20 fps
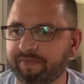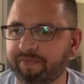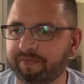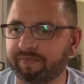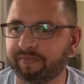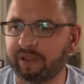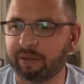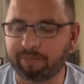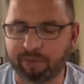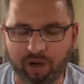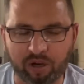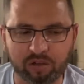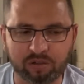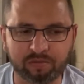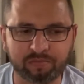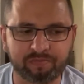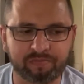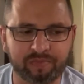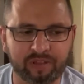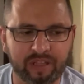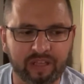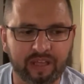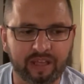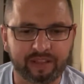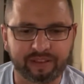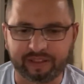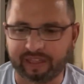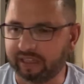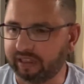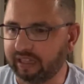They bought them,
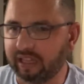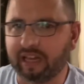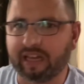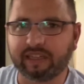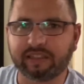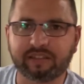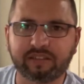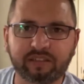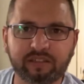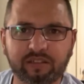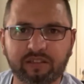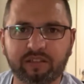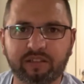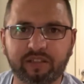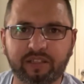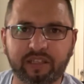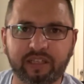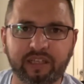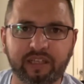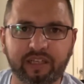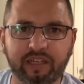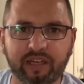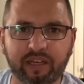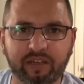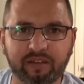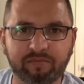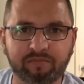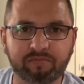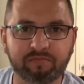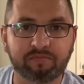they liked
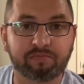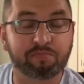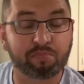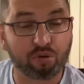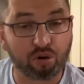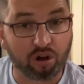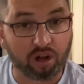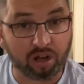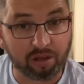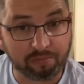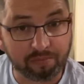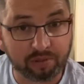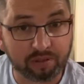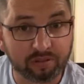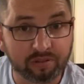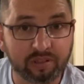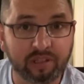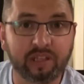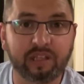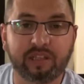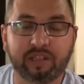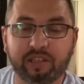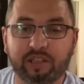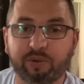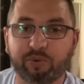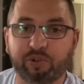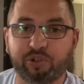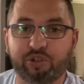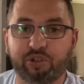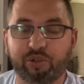the prop that
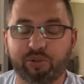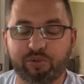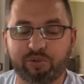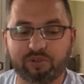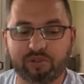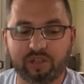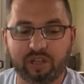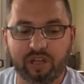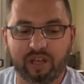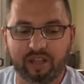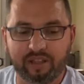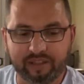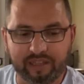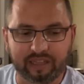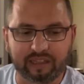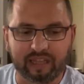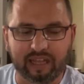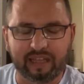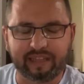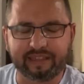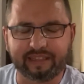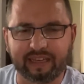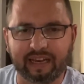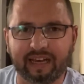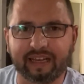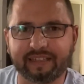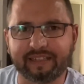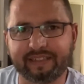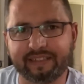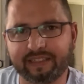was used, they liked the
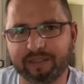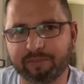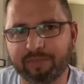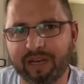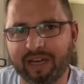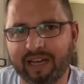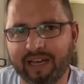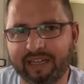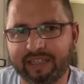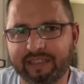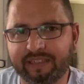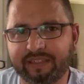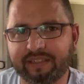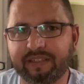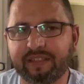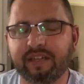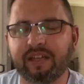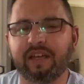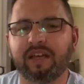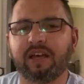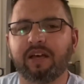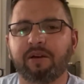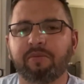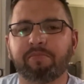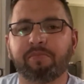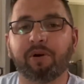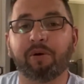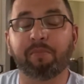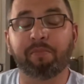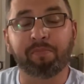idea behind it,
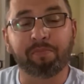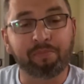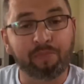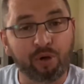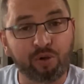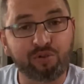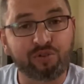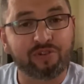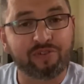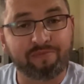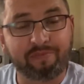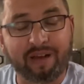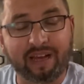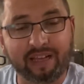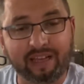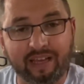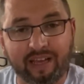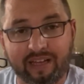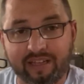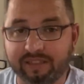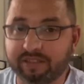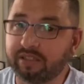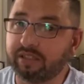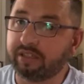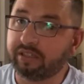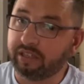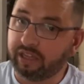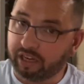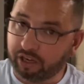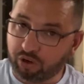but most of my guys,
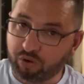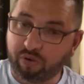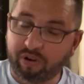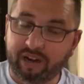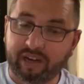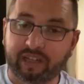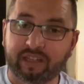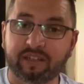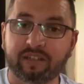and granted,